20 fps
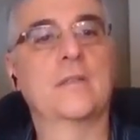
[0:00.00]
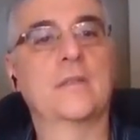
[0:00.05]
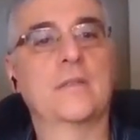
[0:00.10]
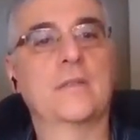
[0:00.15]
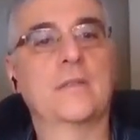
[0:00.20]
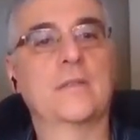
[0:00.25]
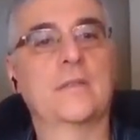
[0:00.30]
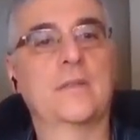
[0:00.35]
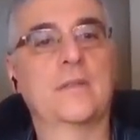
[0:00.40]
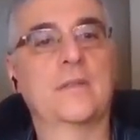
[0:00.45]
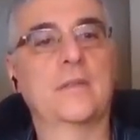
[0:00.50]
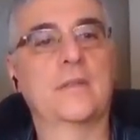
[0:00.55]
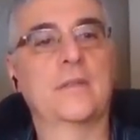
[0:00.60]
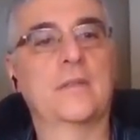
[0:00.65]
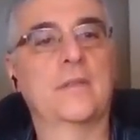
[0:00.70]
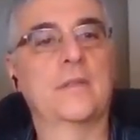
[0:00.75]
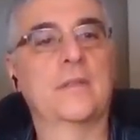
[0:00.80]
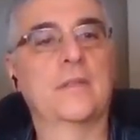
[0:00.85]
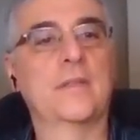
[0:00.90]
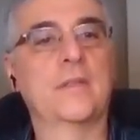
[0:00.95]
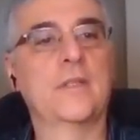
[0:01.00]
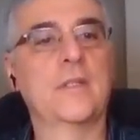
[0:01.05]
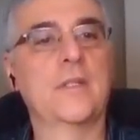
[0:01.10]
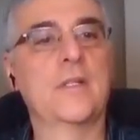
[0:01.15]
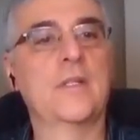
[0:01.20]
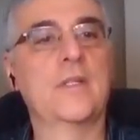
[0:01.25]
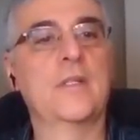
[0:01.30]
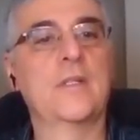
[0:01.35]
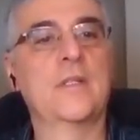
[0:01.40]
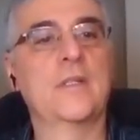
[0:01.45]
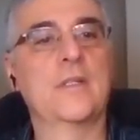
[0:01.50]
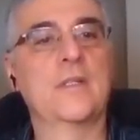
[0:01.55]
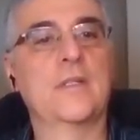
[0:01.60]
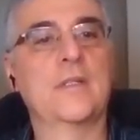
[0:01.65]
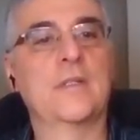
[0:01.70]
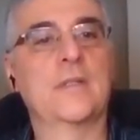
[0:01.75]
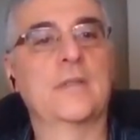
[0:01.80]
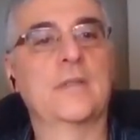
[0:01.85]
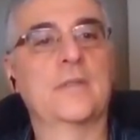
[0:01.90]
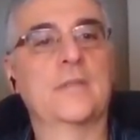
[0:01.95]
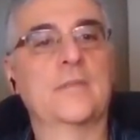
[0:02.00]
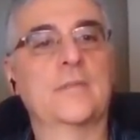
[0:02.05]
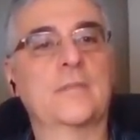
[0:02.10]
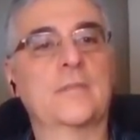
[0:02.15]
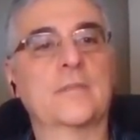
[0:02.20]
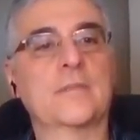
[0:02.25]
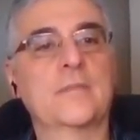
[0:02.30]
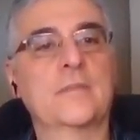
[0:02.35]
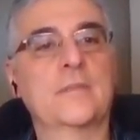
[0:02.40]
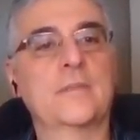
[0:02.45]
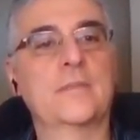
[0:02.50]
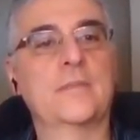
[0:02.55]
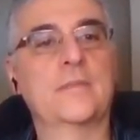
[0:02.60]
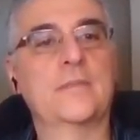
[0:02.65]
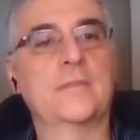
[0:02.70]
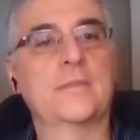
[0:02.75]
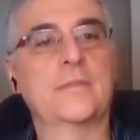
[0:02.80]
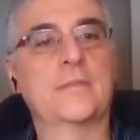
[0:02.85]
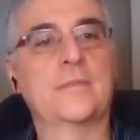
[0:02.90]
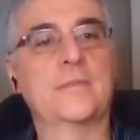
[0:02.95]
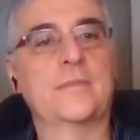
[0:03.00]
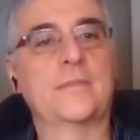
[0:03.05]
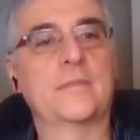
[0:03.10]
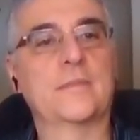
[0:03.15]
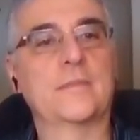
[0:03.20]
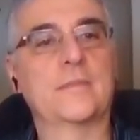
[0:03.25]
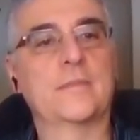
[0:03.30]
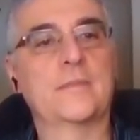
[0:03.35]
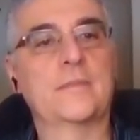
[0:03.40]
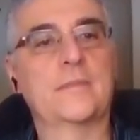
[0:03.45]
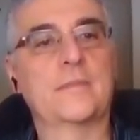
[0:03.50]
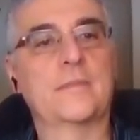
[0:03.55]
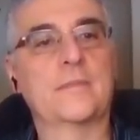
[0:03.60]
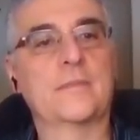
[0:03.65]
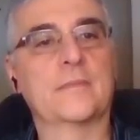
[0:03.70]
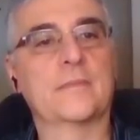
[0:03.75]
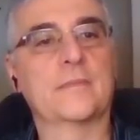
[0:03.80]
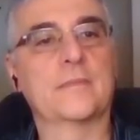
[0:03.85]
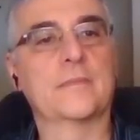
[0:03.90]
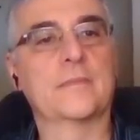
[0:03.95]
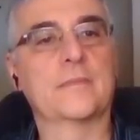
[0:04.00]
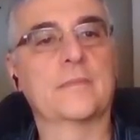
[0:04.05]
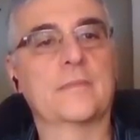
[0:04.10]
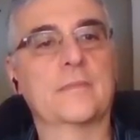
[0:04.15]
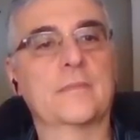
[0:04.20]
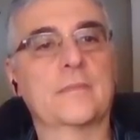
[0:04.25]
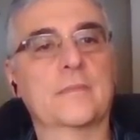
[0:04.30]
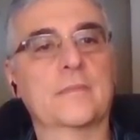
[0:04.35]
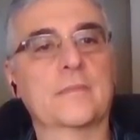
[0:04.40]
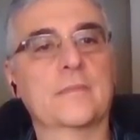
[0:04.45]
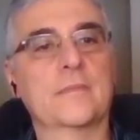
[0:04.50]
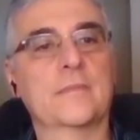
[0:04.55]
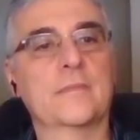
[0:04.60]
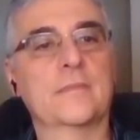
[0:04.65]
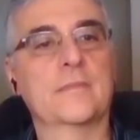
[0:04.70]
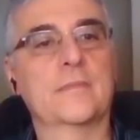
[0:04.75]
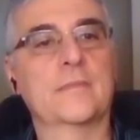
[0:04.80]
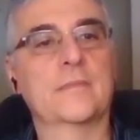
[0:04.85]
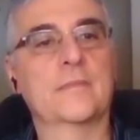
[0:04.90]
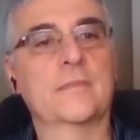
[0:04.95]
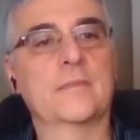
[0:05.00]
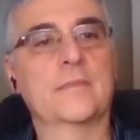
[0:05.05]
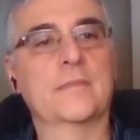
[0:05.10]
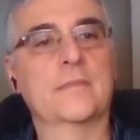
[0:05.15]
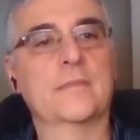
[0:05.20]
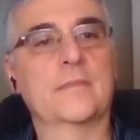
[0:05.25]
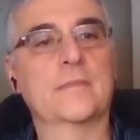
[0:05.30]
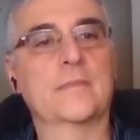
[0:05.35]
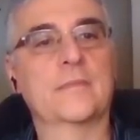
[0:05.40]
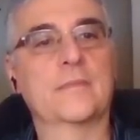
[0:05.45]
The person shown says nothing.